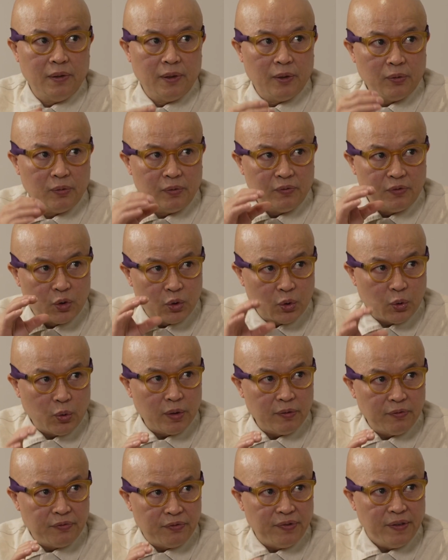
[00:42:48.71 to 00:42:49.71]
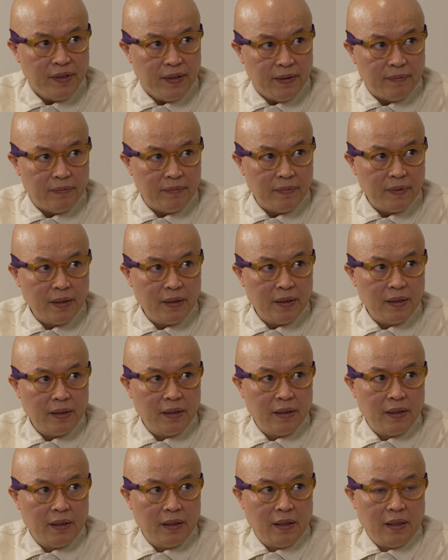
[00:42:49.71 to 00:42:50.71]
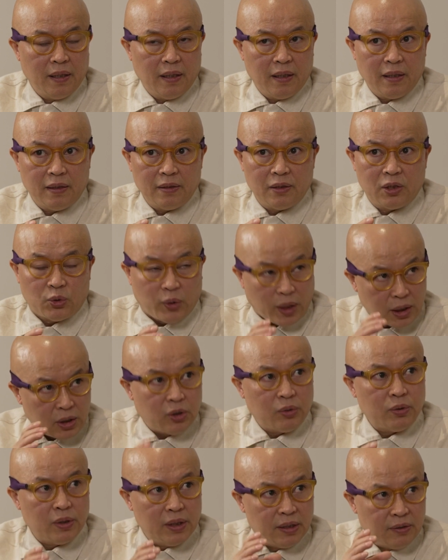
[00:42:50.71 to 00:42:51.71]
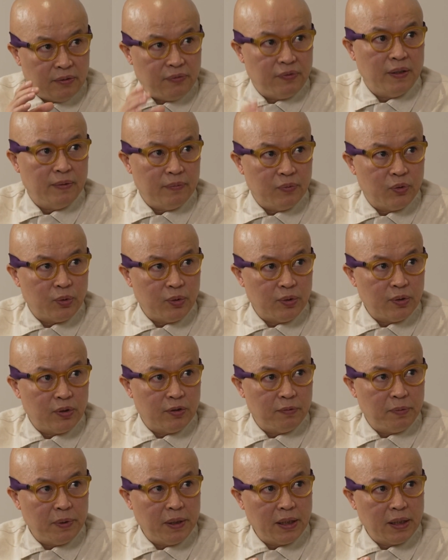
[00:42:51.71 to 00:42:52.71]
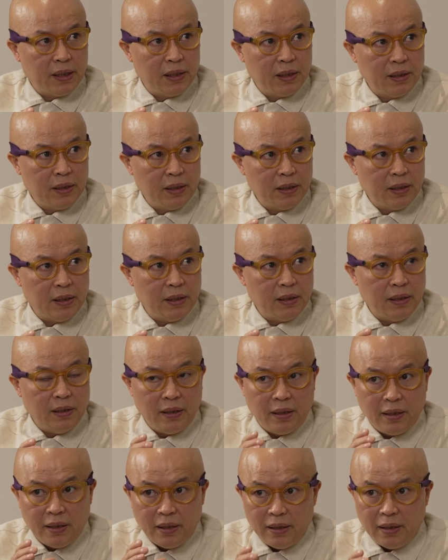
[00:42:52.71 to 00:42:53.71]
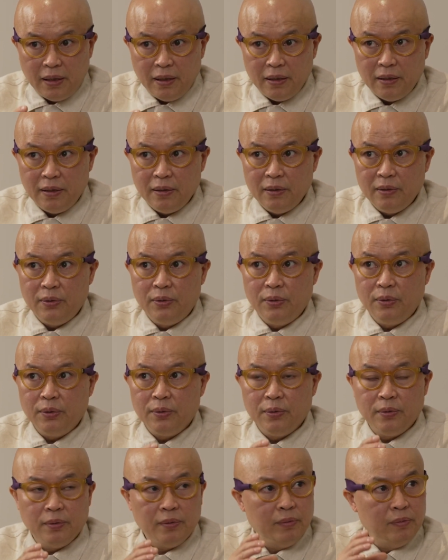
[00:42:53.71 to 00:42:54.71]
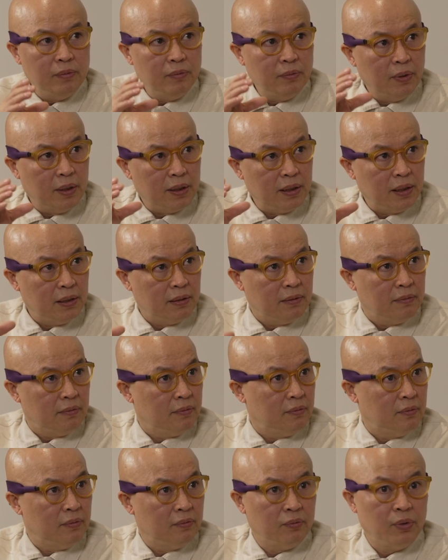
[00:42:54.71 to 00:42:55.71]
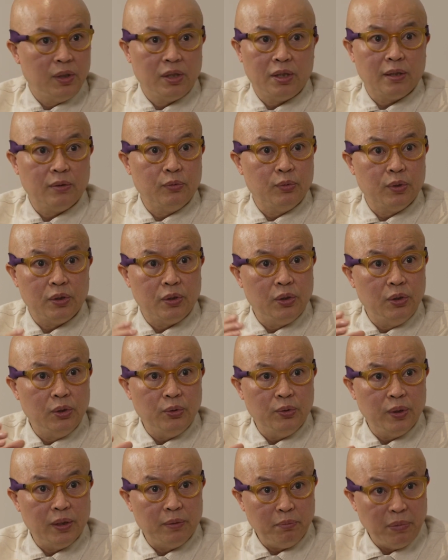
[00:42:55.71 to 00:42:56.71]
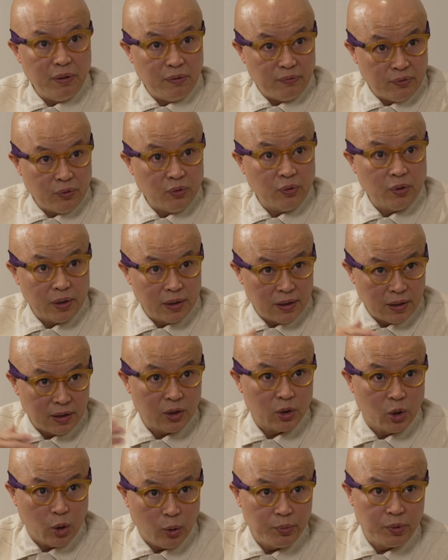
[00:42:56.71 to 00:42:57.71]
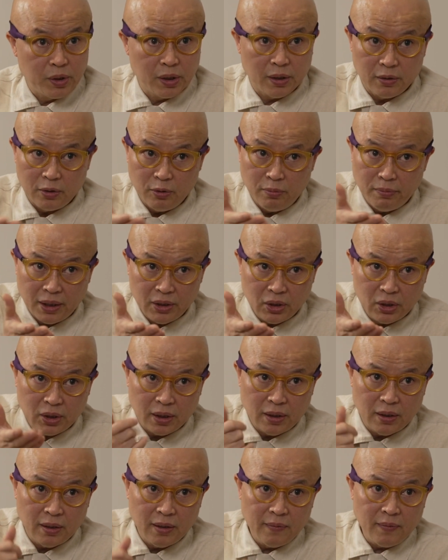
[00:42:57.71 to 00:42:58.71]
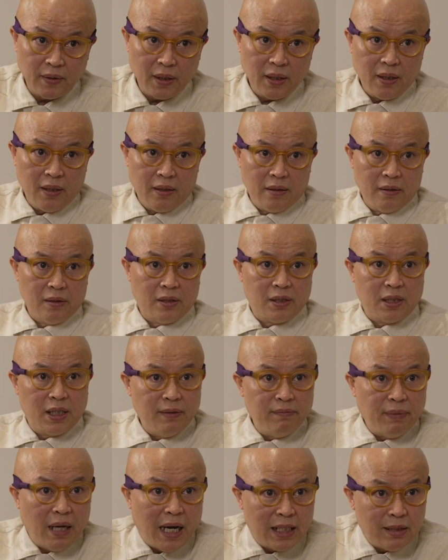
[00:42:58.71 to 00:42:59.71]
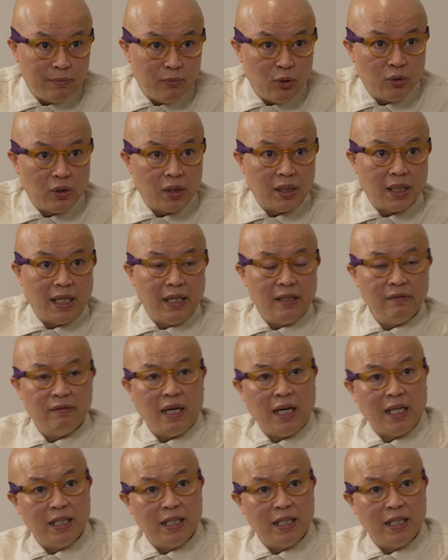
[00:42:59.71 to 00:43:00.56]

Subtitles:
you know, short film, structuralist film, so to speak, lean into what Richard was doing before the sculpture. You mentioned the stuffed animal, the live